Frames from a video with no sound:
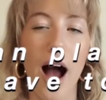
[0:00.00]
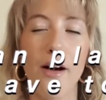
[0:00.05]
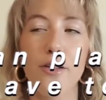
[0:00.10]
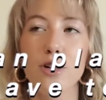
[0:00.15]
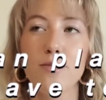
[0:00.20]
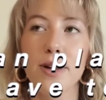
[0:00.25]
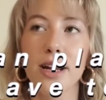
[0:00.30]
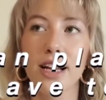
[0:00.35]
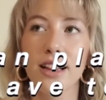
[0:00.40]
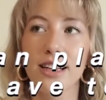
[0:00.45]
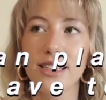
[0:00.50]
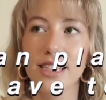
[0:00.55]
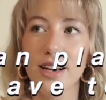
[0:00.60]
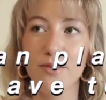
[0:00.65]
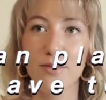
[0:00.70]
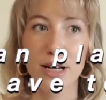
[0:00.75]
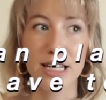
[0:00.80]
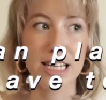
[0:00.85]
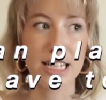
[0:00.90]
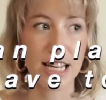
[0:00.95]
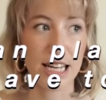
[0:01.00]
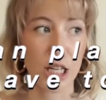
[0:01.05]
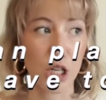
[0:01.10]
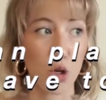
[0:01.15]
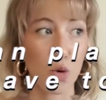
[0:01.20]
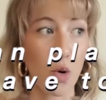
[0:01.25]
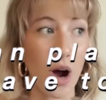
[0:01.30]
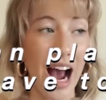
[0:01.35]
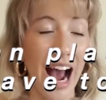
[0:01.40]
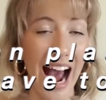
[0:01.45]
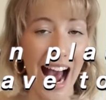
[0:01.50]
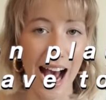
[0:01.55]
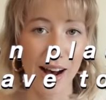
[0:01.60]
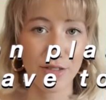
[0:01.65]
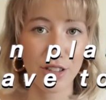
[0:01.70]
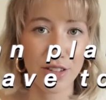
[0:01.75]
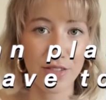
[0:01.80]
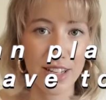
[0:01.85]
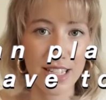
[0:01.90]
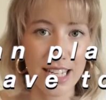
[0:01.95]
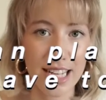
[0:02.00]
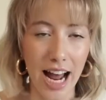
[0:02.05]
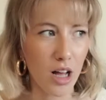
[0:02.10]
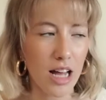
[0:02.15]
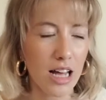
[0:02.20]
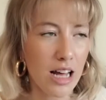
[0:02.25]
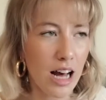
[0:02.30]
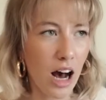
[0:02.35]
I would make a list of places like you have to visit.